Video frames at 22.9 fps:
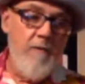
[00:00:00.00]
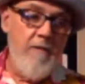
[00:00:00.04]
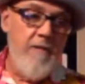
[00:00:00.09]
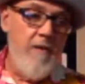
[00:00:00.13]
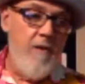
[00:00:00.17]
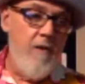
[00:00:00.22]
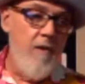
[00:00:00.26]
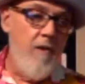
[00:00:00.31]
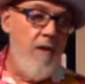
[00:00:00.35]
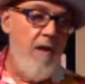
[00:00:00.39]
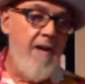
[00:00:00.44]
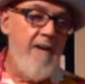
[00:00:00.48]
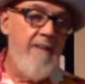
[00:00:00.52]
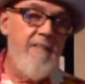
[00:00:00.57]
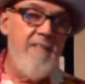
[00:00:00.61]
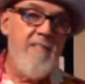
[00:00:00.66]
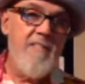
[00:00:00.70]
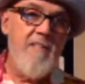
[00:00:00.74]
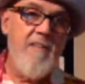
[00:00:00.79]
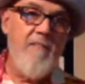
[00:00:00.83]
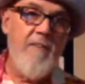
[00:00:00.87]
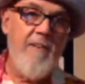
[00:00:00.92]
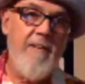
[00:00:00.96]
A lot of this
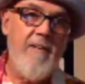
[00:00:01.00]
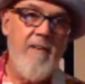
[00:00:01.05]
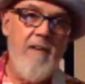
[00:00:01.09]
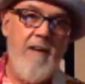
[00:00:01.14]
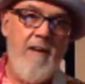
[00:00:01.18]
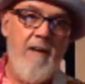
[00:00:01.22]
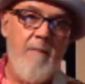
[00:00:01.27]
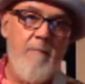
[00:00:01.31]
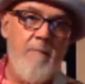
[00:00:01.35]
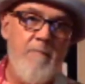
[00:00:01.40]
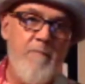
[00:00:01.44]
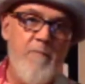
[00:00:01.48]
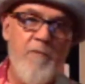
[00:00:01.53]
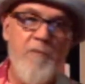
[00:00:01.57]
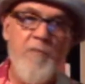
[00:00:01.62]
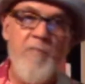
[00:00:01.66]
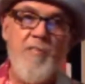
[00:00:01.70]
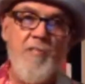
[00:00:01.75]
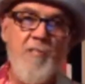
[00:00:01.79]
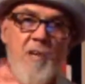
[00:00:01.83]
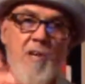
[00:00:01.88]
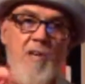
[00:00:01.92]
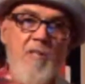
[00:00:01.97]
stuff, like for
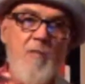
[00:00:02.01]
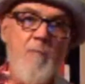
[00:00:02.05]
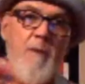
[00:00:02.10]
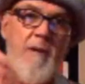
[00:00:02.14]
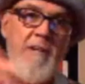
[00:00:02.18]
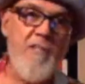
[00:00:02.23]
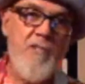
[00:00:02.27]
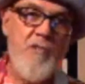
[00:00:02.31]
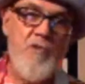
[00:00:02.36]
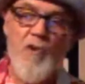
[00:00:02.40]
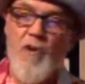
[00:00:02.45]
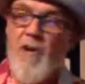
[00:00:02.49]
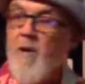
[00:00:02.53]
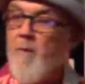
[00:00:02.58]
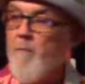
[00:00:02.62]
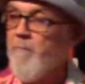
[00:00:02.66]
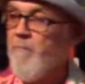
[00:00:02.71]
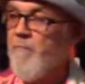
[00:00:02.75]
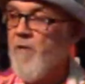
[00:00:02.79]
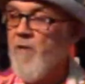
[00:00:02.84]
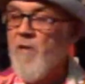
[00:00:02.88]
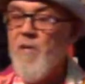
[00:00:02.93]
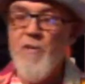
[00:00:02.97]
instance, allspice
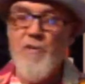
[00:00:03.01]
dram.